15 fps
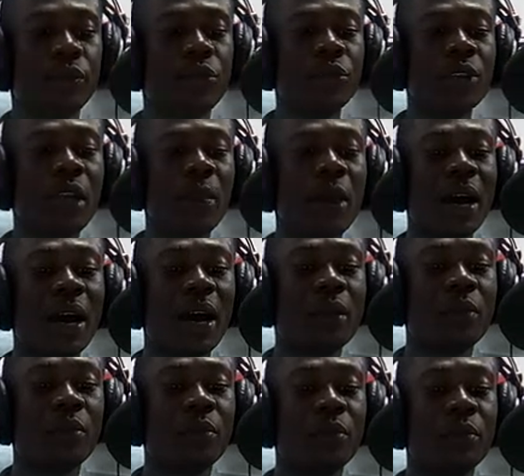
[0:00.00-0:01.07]
2
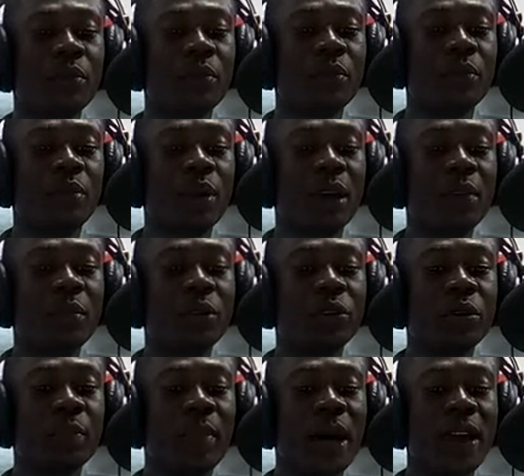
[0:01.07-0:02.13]
Yamaha brand
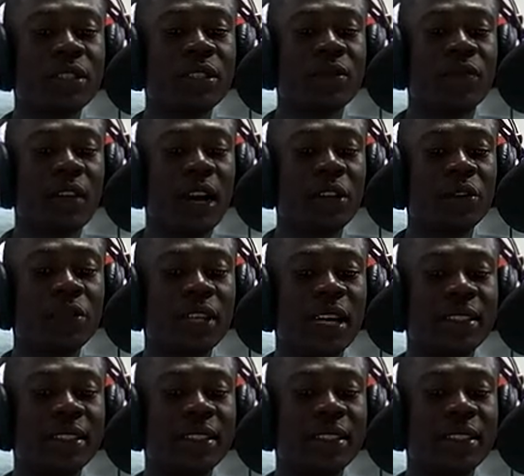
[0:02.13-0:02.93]
motorbikes valued